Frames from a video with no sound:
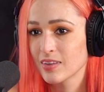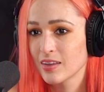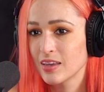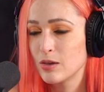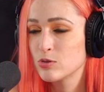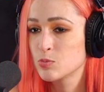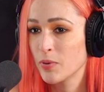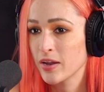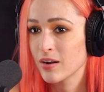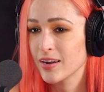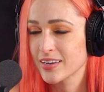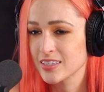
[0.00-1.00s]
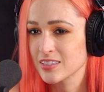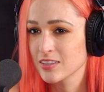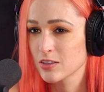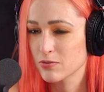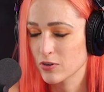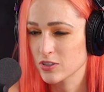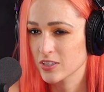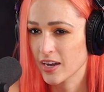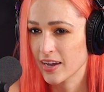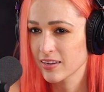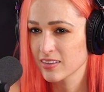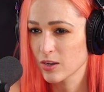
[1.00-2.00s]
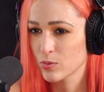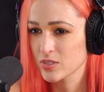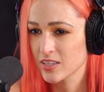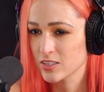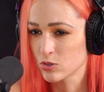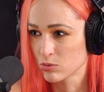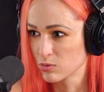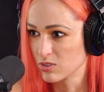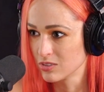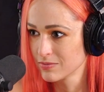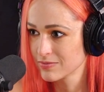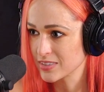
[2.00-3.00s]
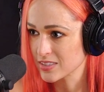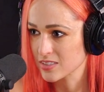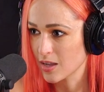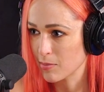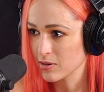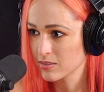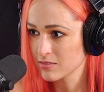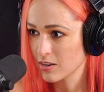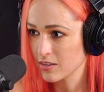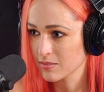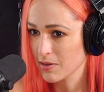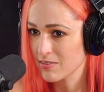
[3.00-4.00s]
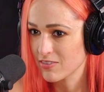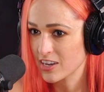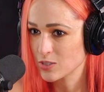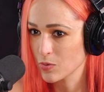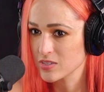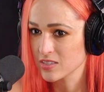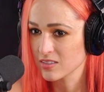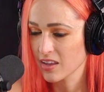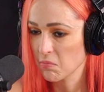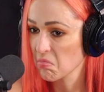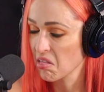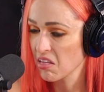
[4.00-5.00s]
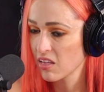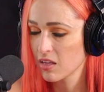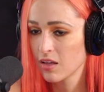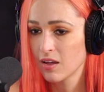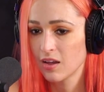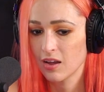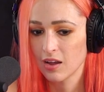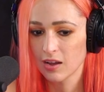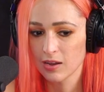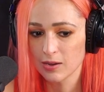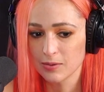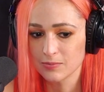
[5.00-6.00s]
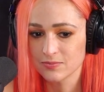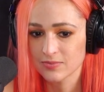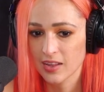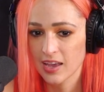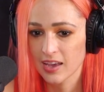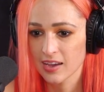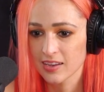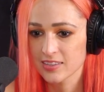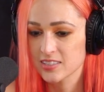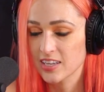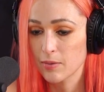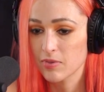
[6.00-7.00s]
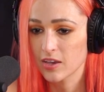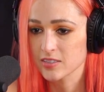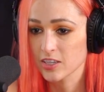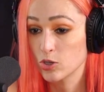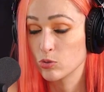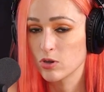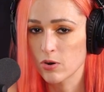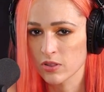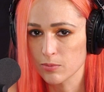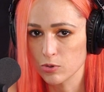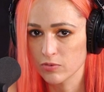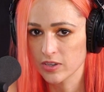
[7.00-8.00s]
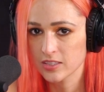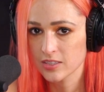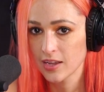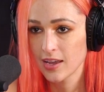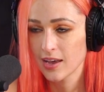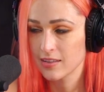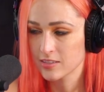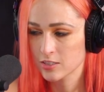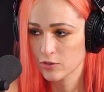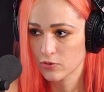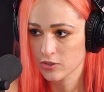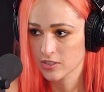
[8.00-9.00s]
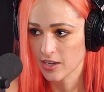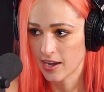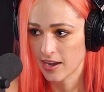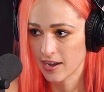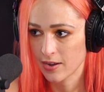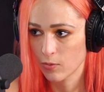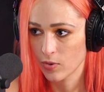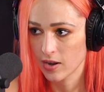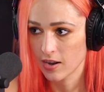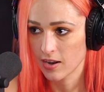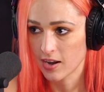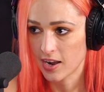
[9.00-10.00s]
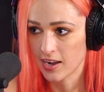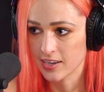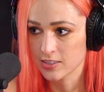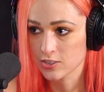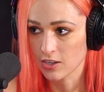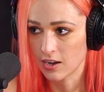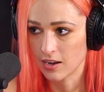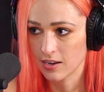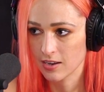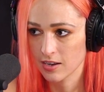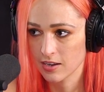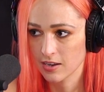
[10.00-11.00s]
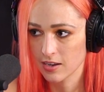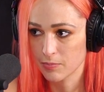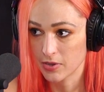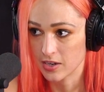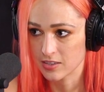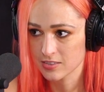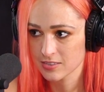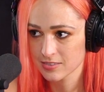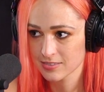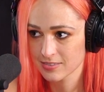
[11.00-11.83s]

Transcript: he was better at kissing than the first guy. There was less drool and slobber on my face. Wasn't like, meh. And the same thing. It's like you'd go movies. And this is the first guy where I saw a penis.